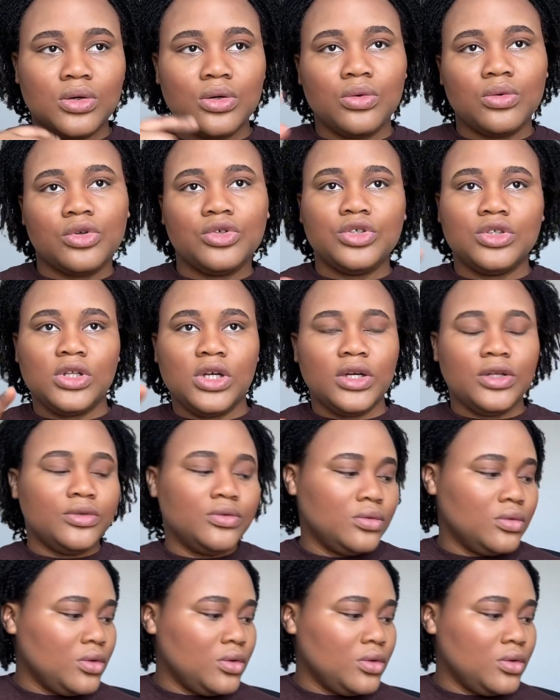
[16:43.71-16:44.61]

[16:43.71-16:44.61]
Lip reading: What should I do?